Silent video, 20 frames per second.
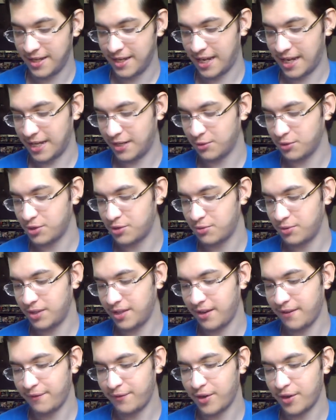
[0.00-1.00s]
And it was
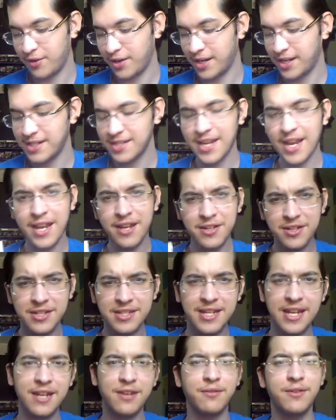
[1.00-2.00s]
really infuriating, because I
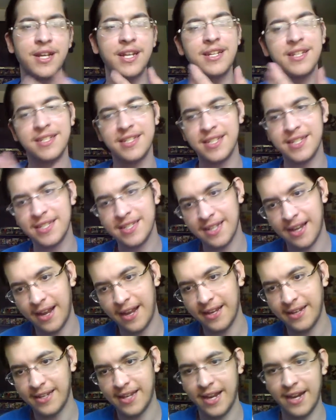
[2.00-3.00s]
understand Reina's a
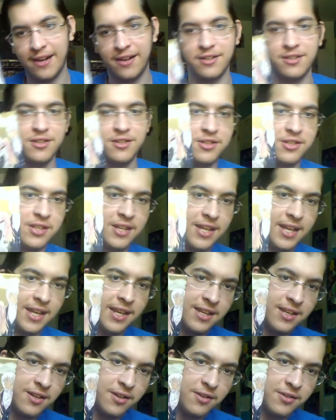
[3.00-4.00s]
side character, so,
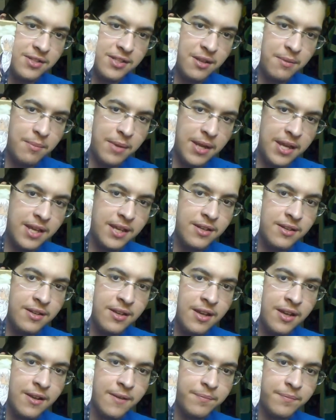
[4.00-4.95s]
like, you know, it's the main